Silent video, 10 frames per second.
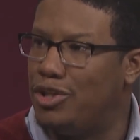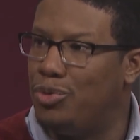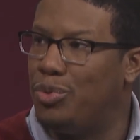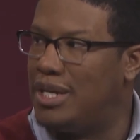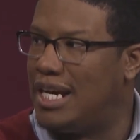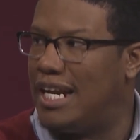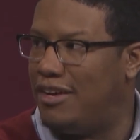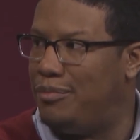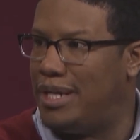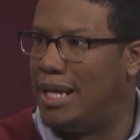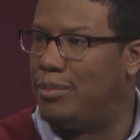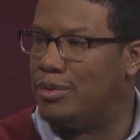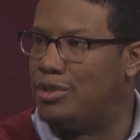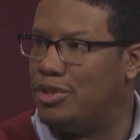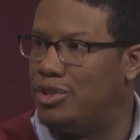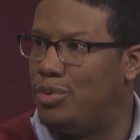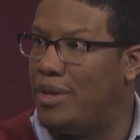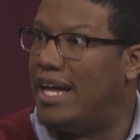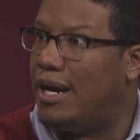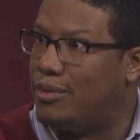you would not have been able to do
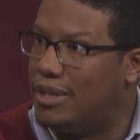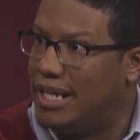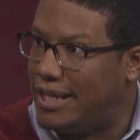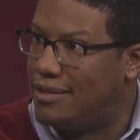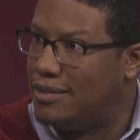without it.